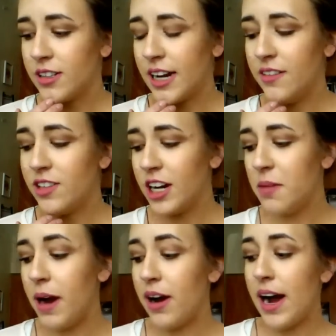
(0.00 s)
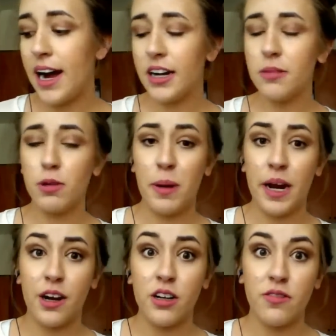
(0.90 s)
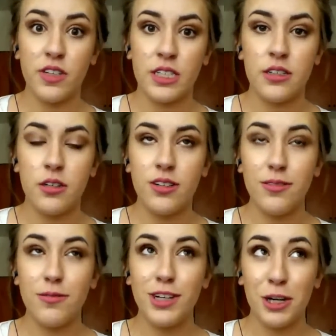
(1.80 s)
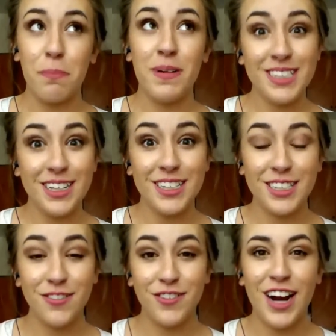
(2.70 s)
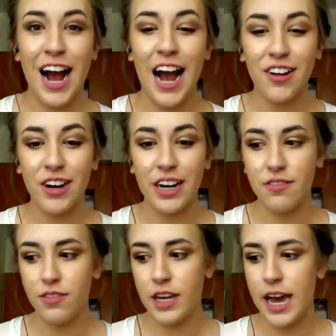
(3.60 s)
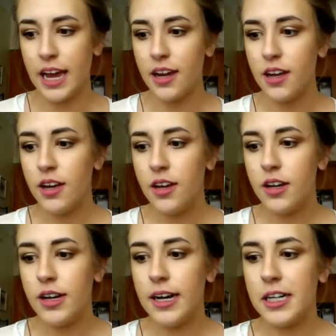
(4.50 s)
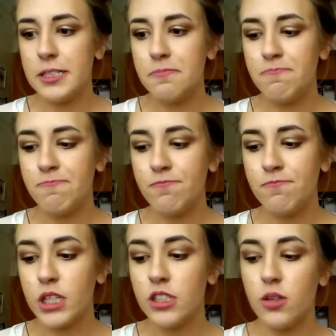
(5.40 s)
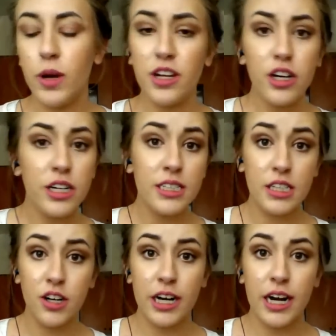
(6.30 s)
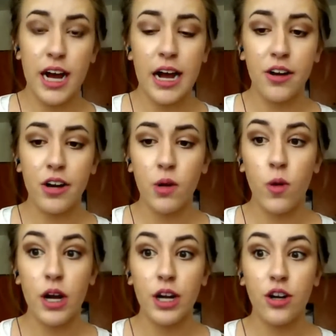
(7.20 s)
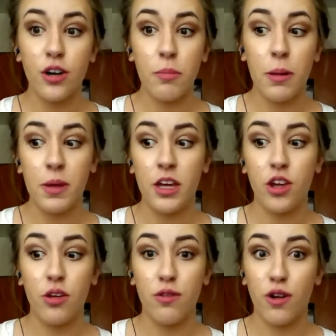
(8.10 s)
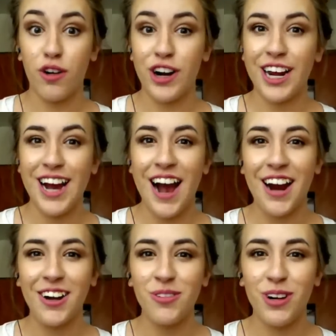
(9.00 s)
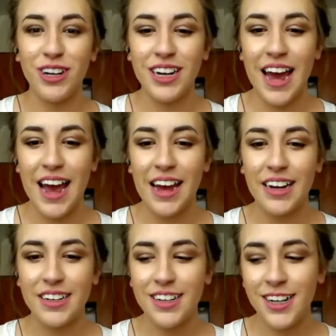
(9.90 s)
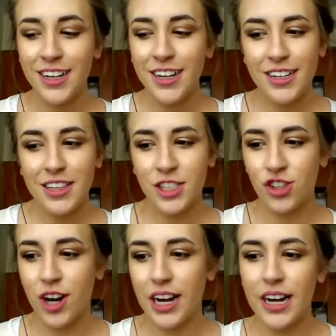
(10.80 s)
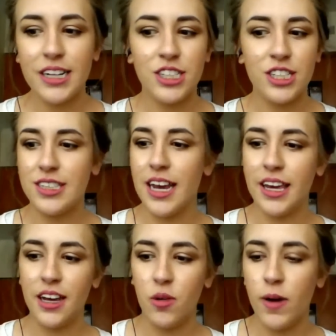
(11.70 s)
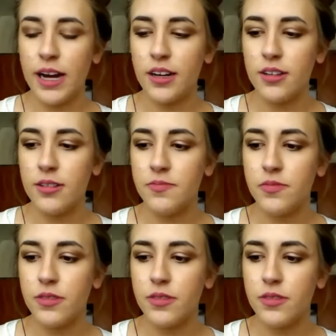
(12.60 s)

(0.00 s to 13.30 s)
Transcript: of talking about how to prepare your business for hiring a VA. So whether you're considering hiring one or maybe you've already hired one and the training is just taking a while,